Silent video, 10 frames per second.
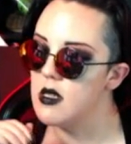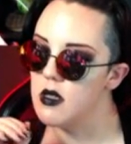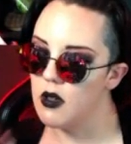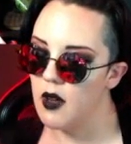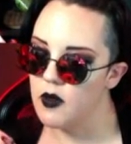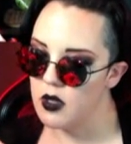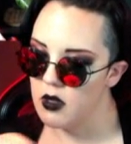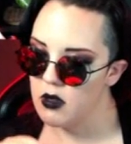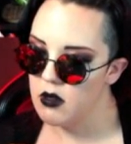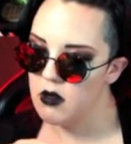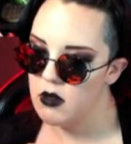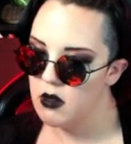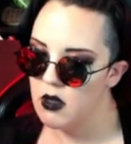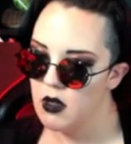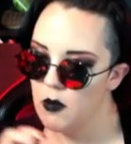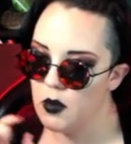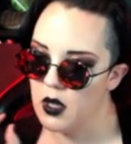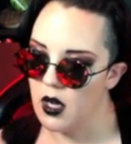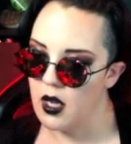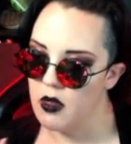I'd still have to
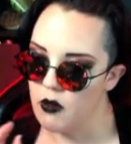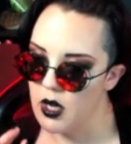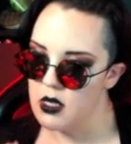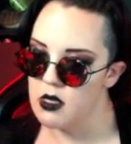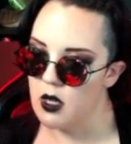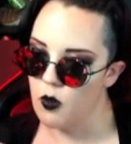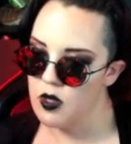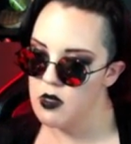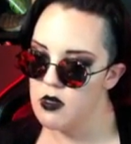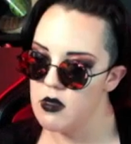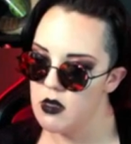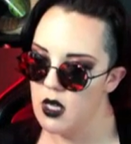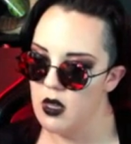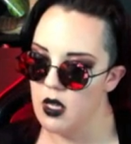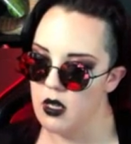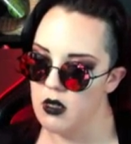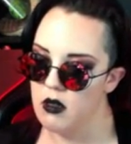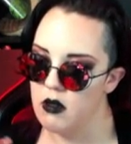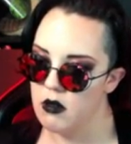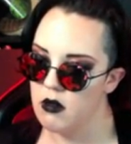plug in the right sequence and
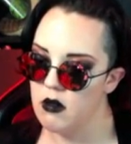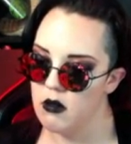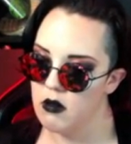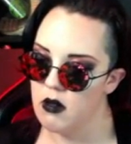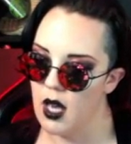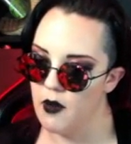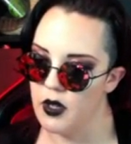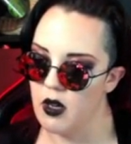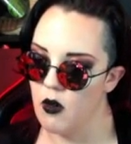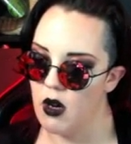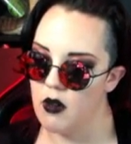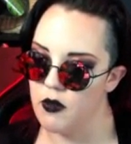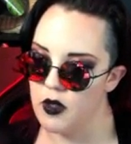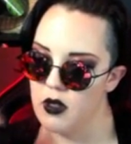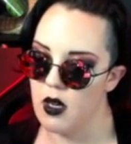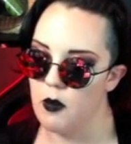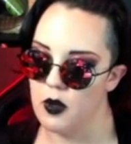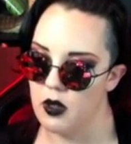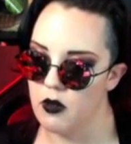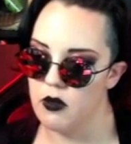then have it go off and
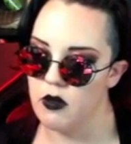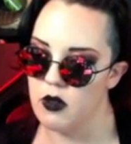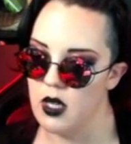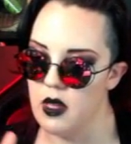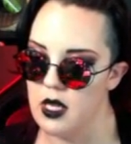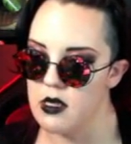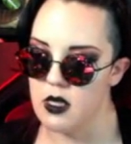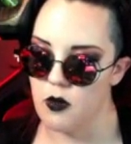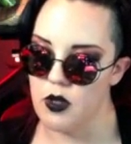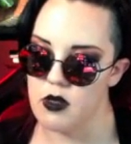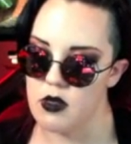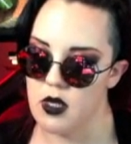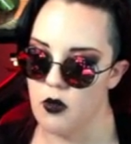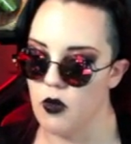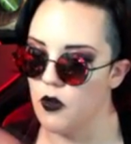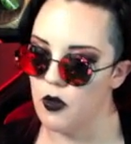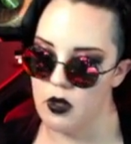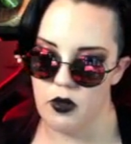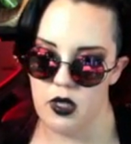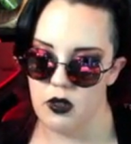upload in that sequence in order
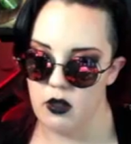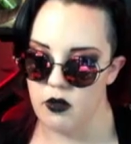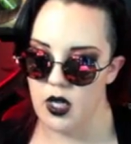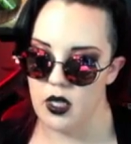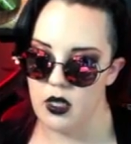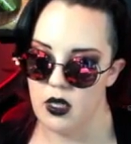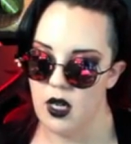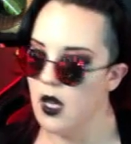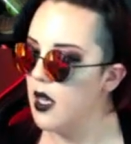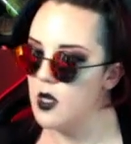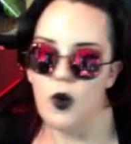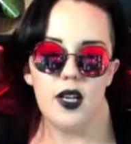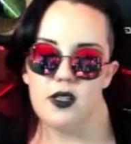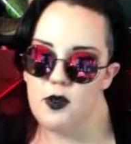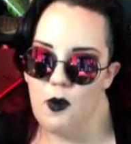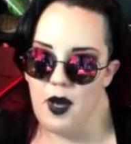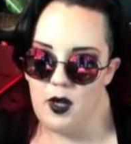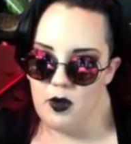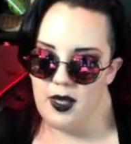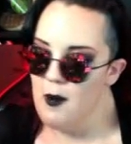for the grid to look right. That's why I just do it
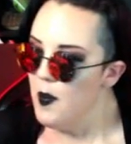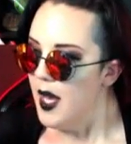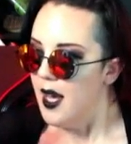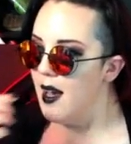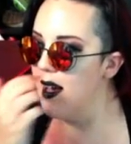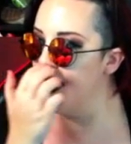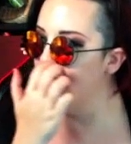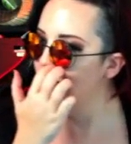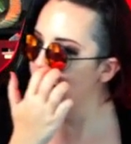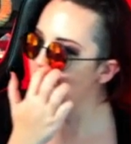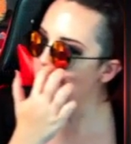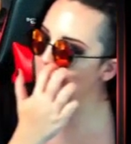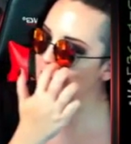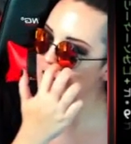manually. So